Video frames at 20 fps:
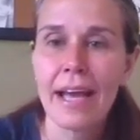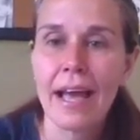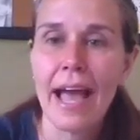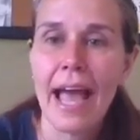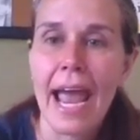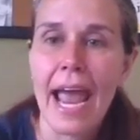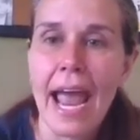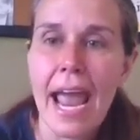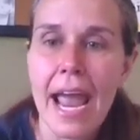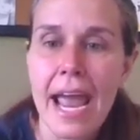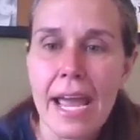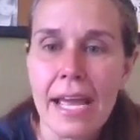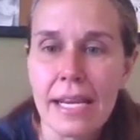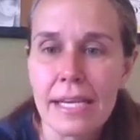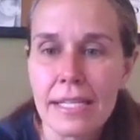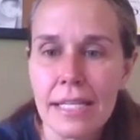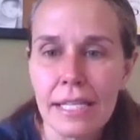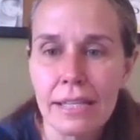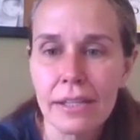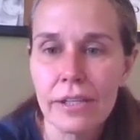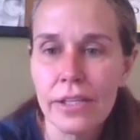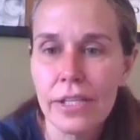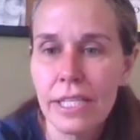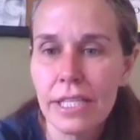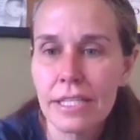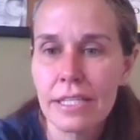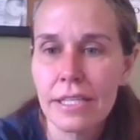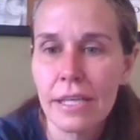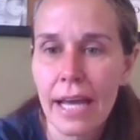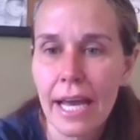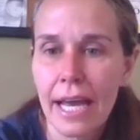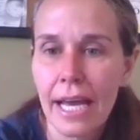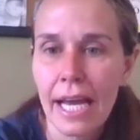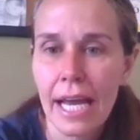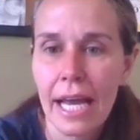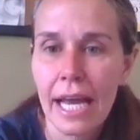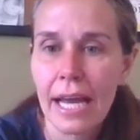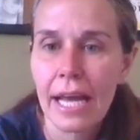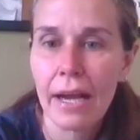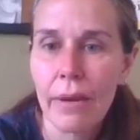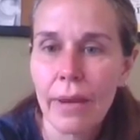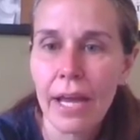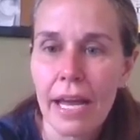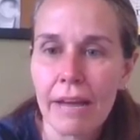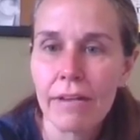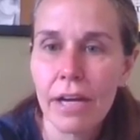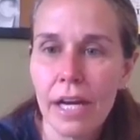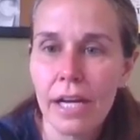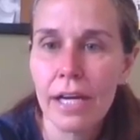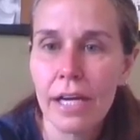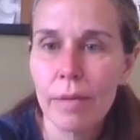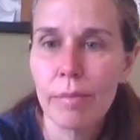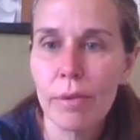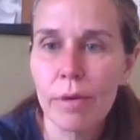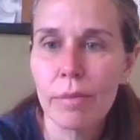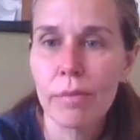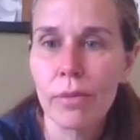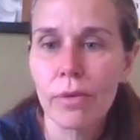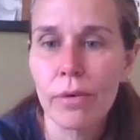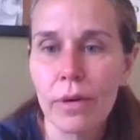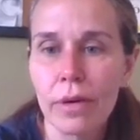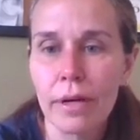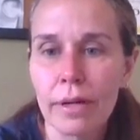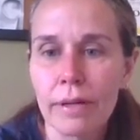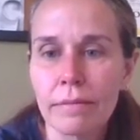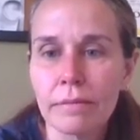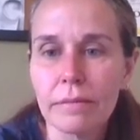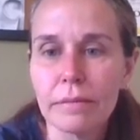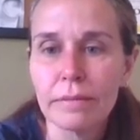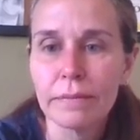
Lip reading: And it looks like we have a couple more